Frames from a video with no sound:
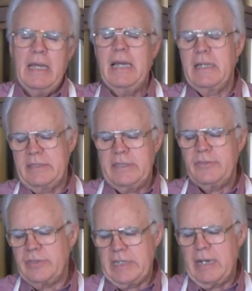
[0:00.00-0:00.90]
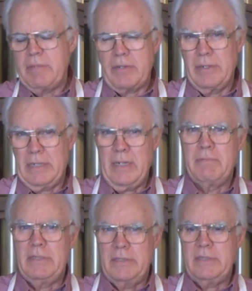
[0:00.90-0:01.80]
And it's interesting, I'm not going to
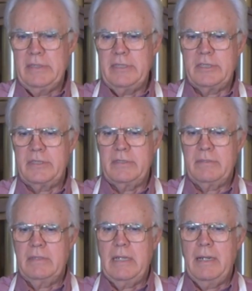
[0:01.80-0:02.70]
cover this in this